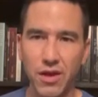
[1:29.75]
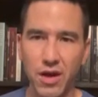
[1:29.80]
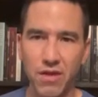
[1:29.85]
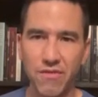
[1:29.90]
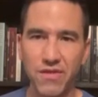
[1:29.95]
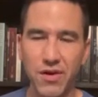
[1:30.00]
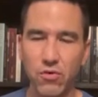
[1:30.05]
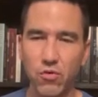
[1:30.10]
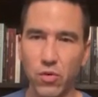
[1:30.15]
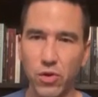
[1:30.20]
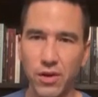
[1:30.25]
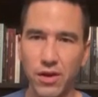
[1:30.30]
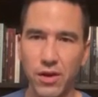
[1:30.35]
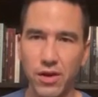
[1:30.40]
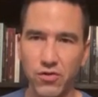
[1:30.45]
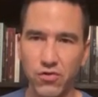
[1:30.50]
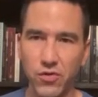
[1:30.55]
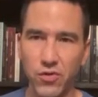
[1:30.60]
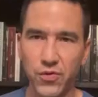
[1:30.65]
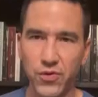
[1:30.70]
that I found really
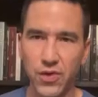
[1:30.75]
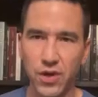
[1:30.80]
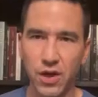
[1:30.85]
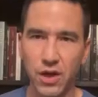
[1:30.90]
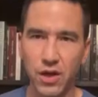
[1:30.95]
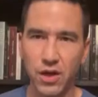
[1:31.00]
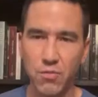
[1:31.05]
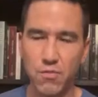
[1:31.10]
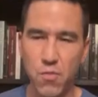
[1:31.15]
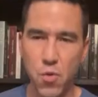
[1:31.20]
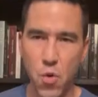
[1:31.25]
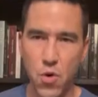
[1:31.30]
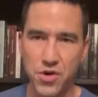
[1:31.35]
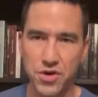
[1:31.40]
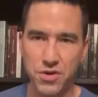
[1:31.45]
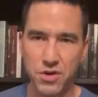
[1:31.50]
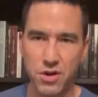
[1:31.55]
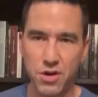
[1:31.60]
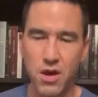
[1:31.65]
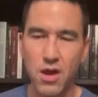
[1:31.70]
interesting and important.